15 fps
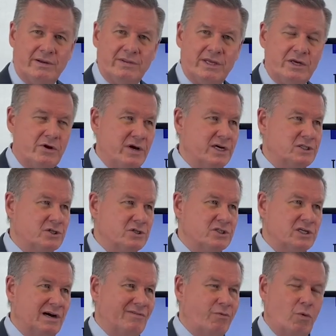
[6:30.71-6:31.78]
And then you ask
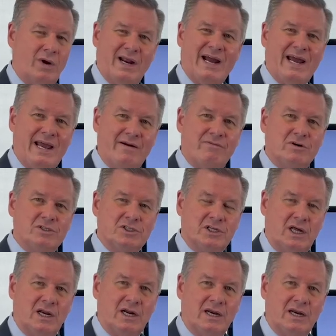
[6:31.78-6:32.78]
yourself, would I ever sell